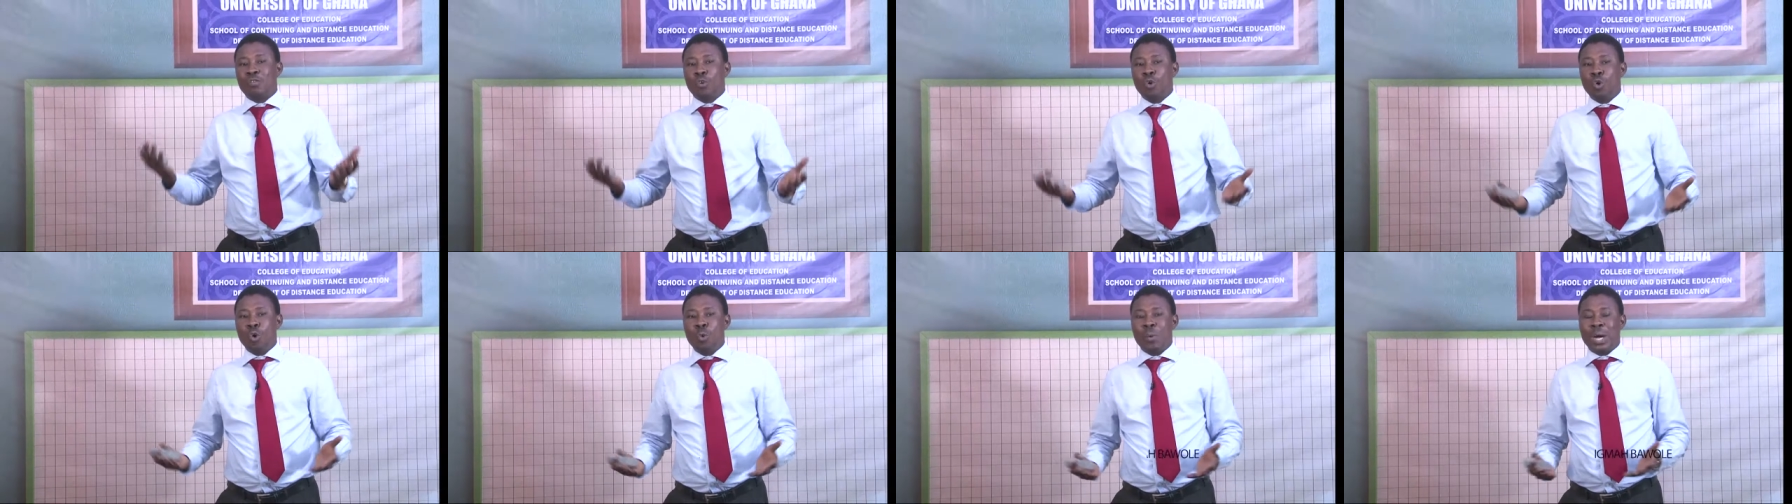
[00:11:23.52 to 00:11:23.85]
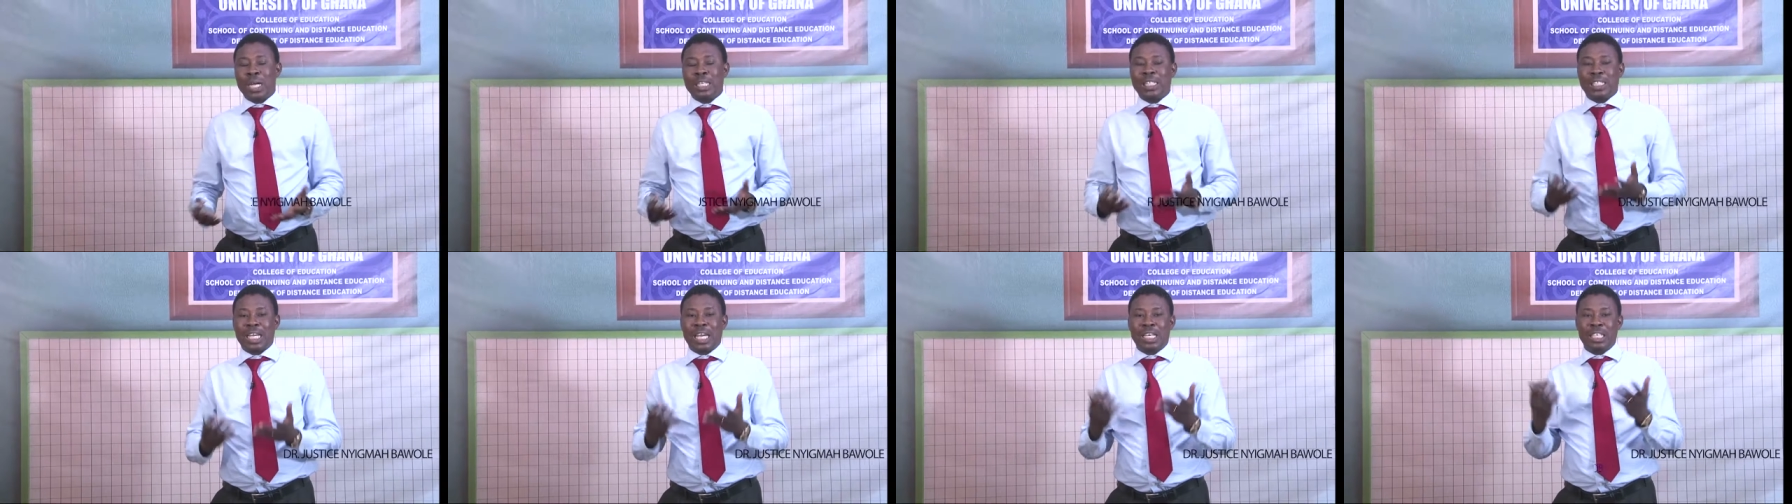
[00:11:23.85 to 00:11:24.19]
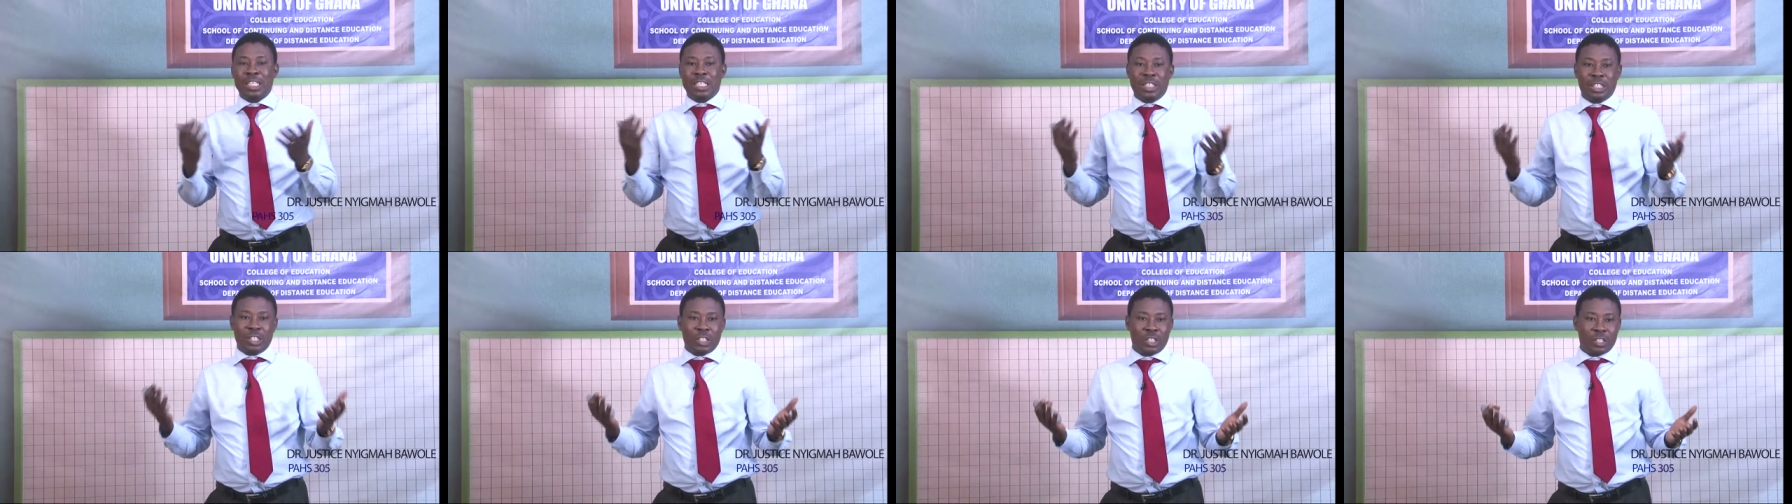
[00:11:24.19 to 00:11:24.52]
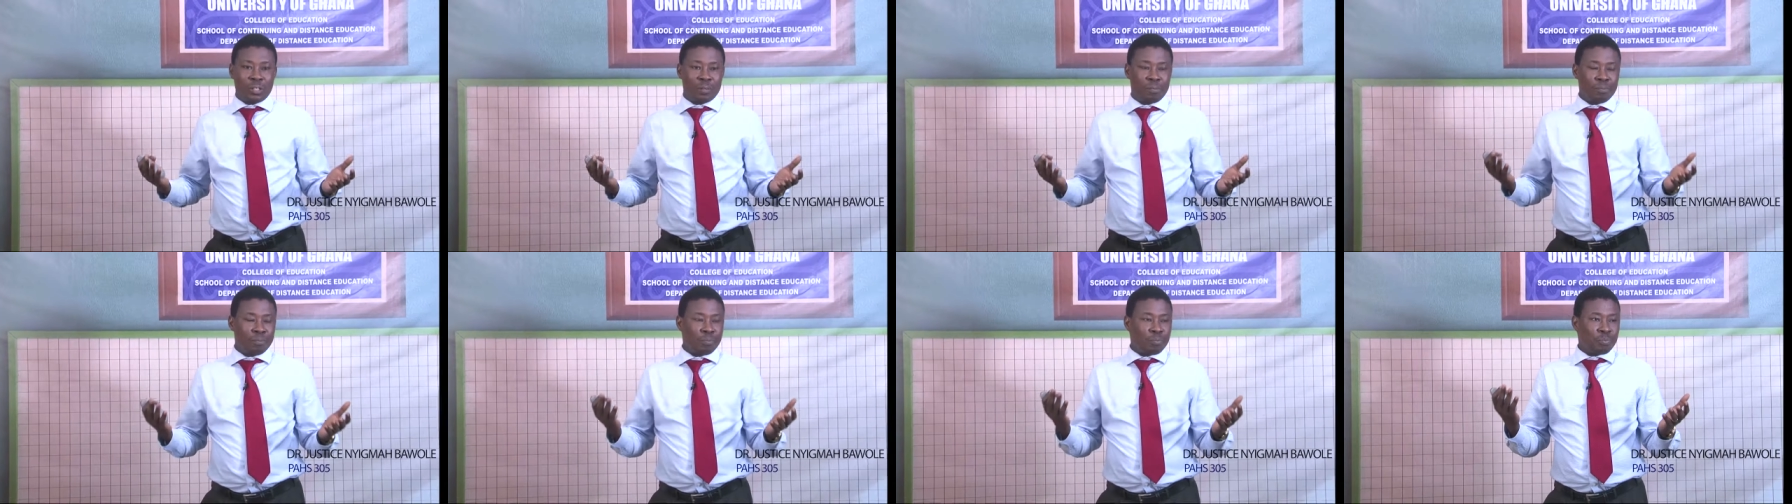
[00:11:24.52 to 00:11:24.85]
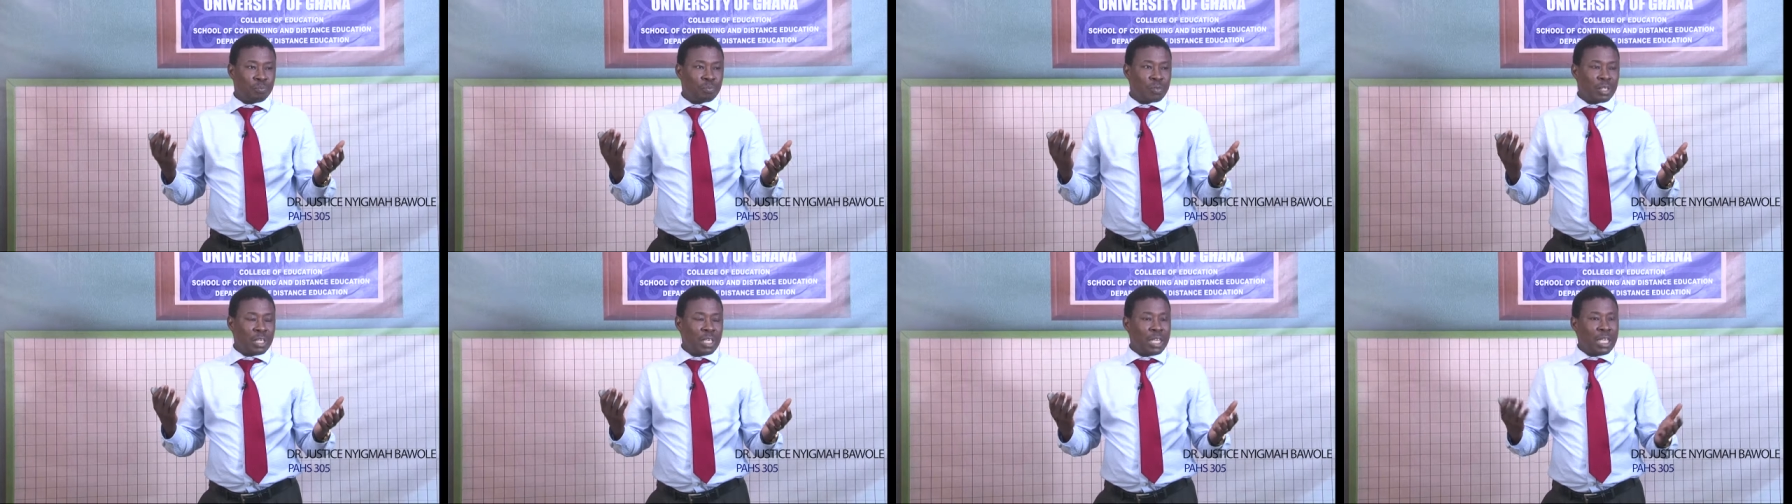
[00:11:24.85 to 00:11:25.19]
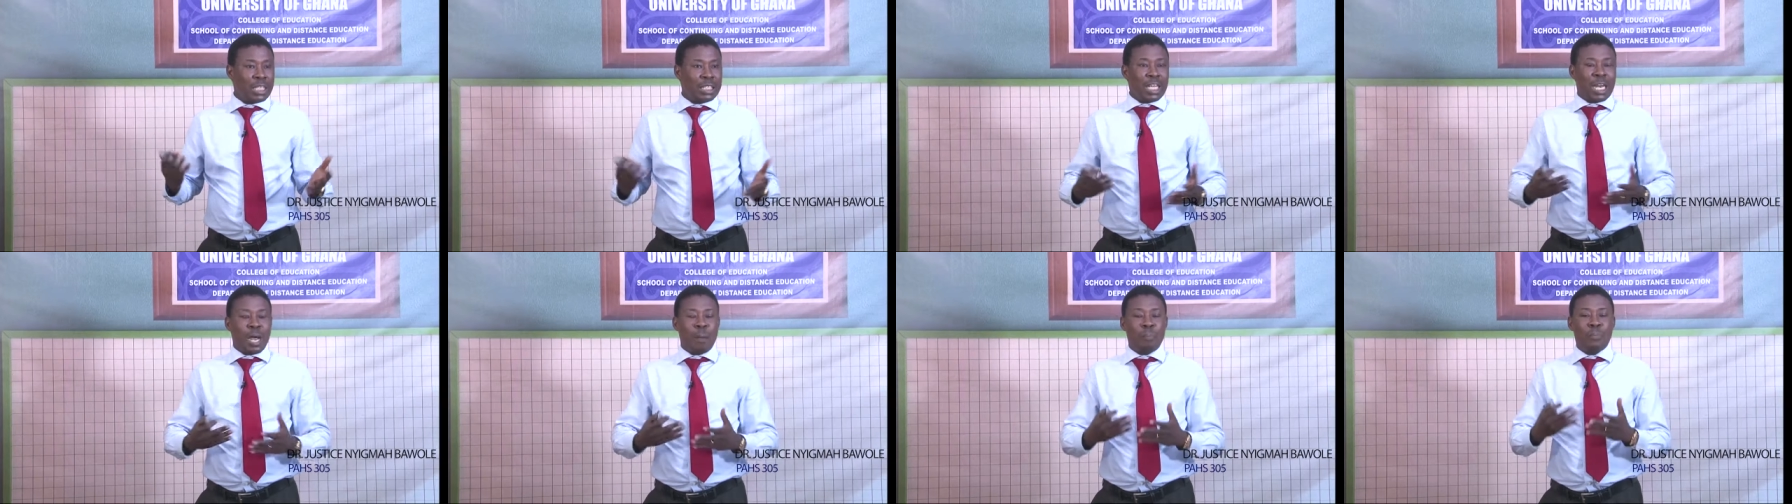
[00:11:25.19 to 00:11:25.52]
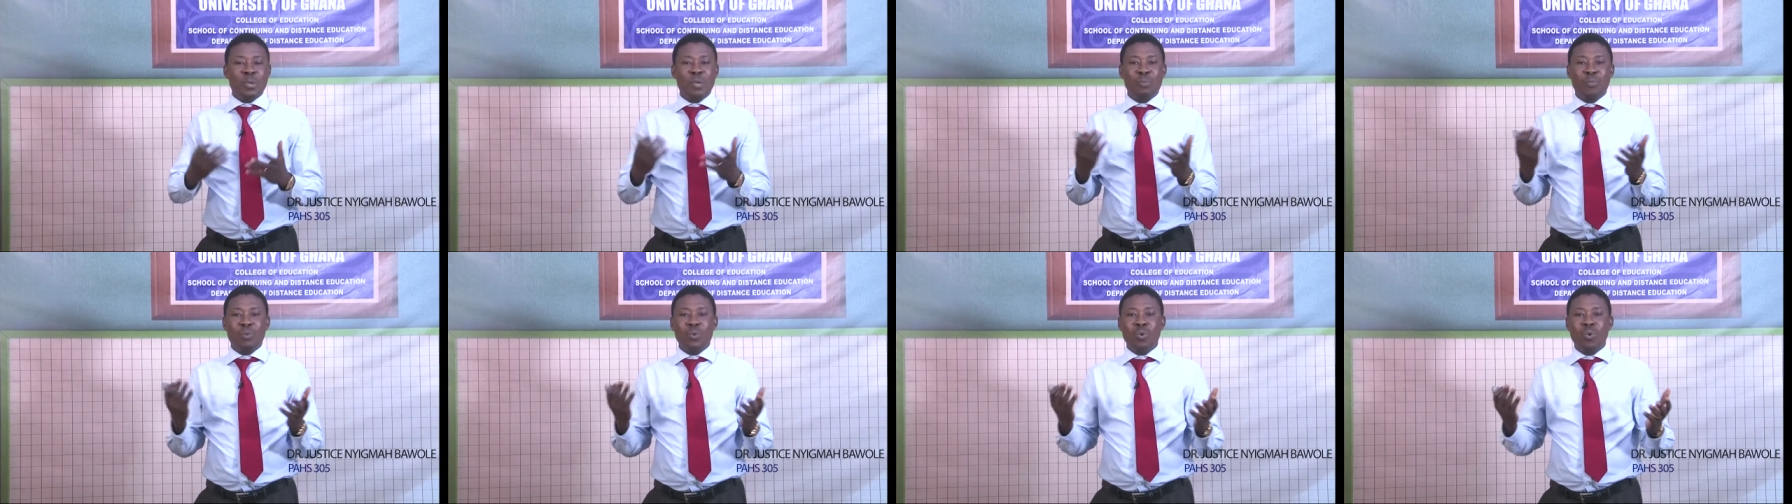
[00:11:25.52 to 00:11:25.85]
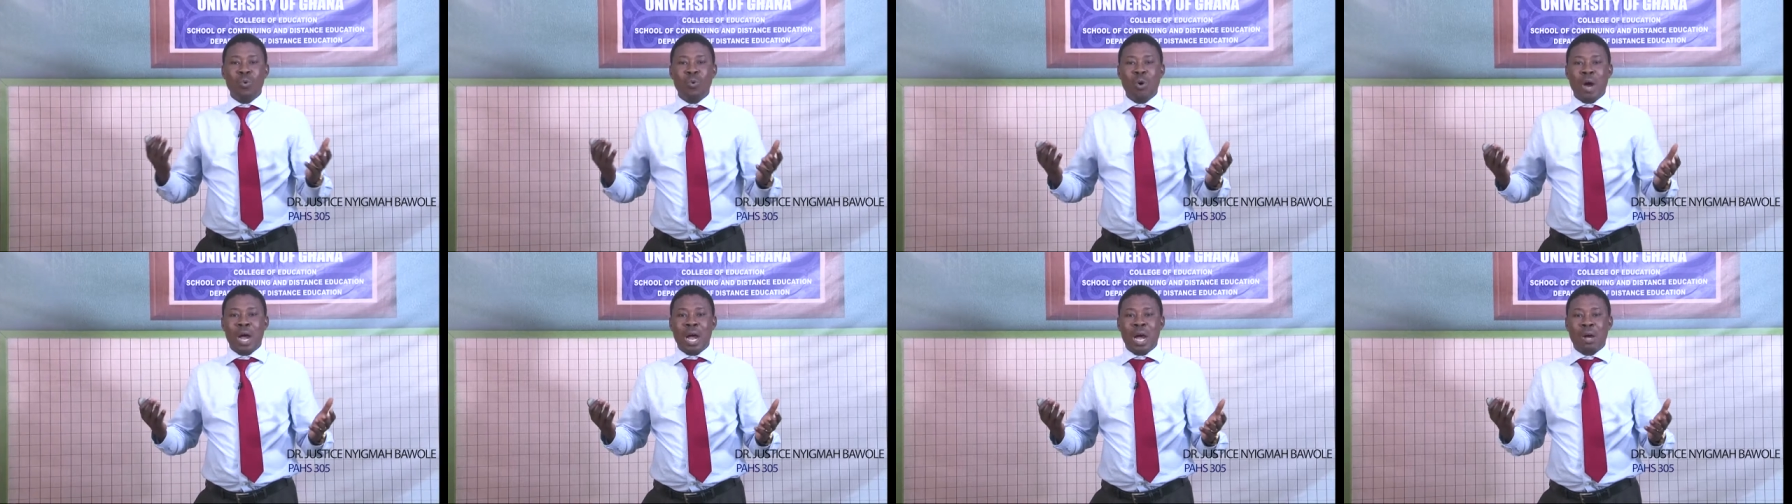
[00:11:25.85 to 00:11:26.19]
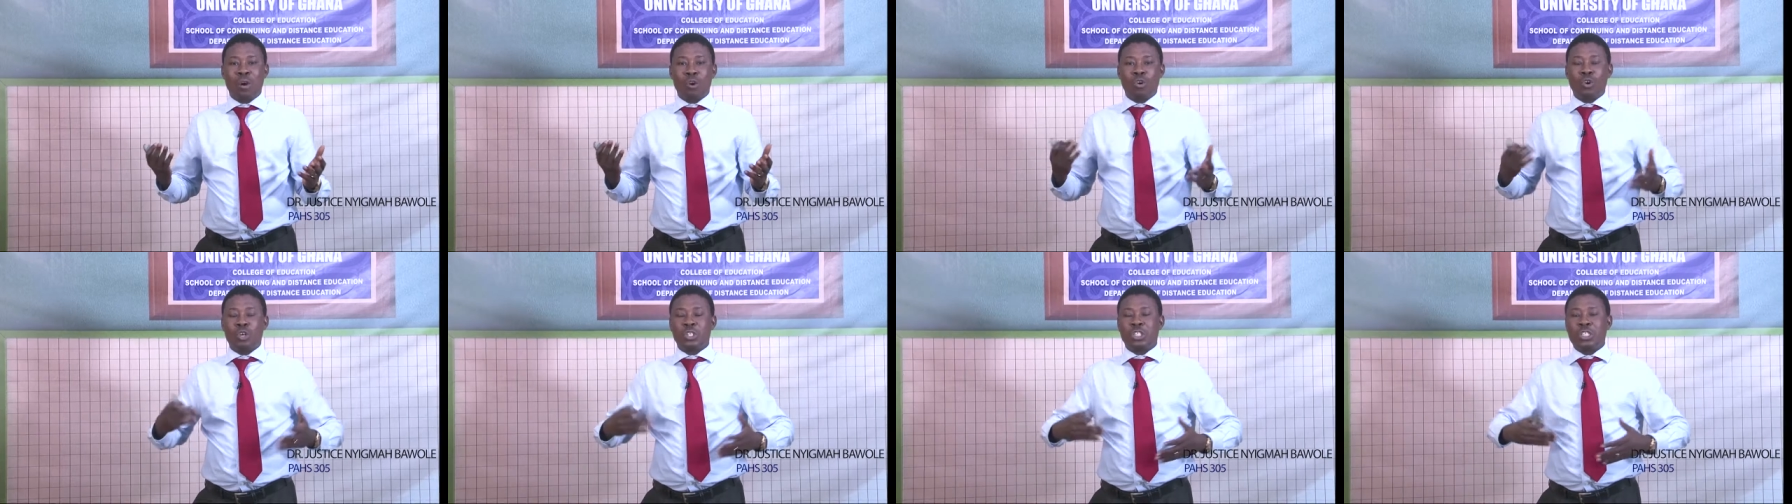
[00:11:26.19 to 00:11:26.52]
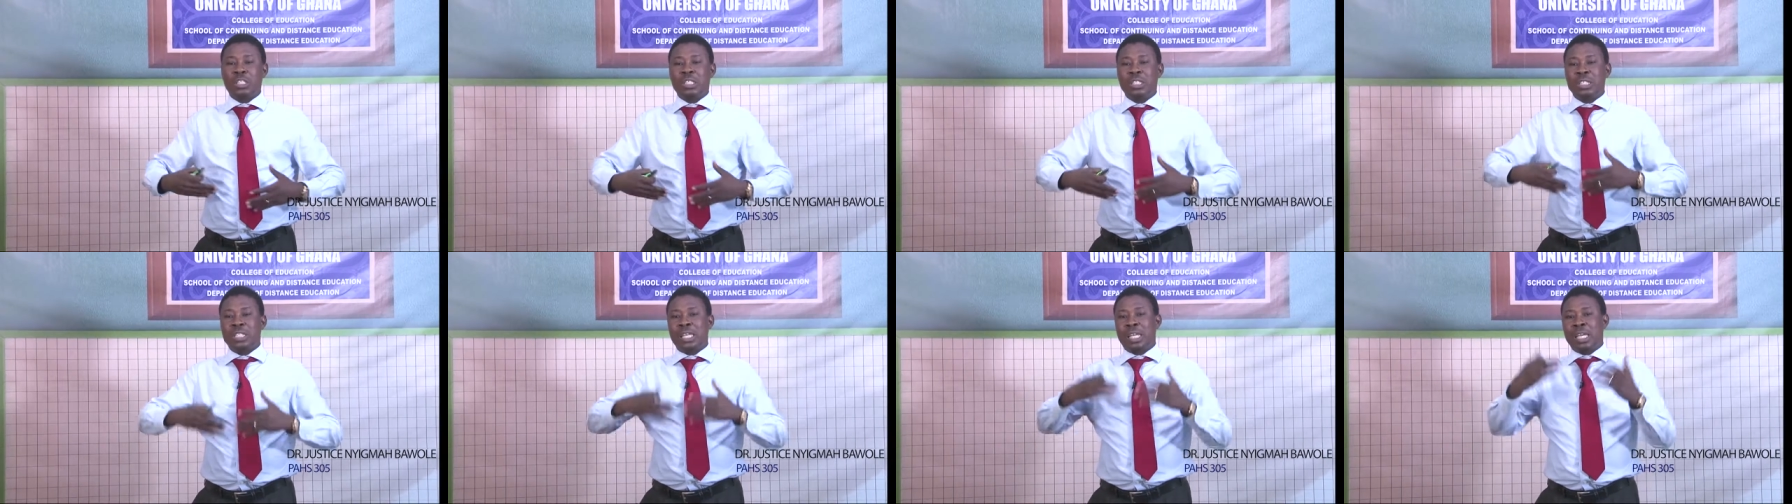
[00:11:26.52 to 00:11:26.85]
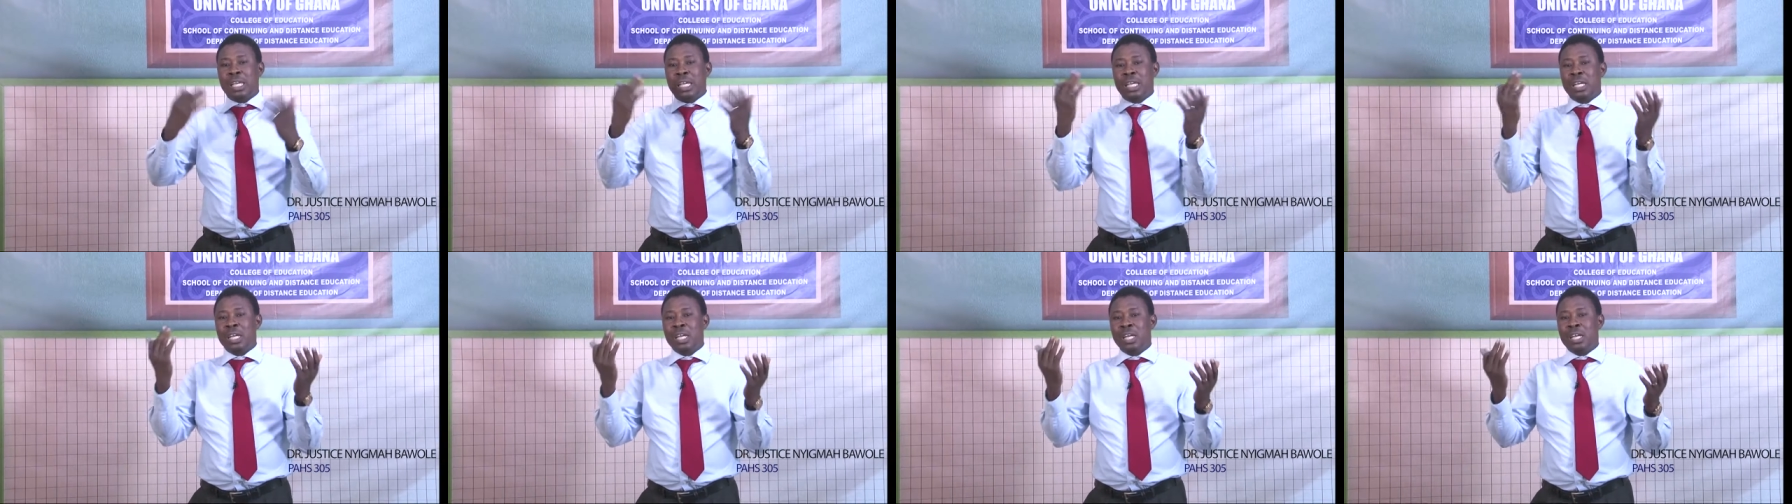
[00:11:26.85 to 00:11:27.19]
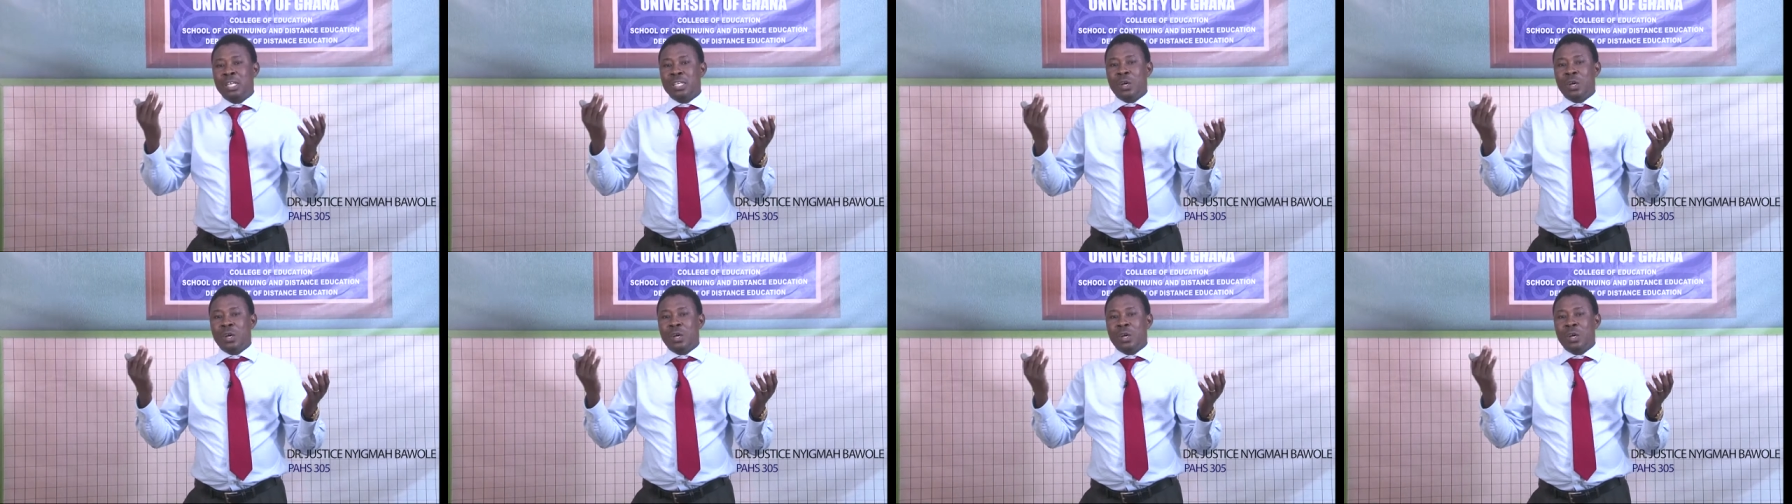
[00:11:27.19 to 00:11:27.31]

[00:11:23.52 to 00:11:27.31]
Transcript: of global challenges. There are people who are crossing the,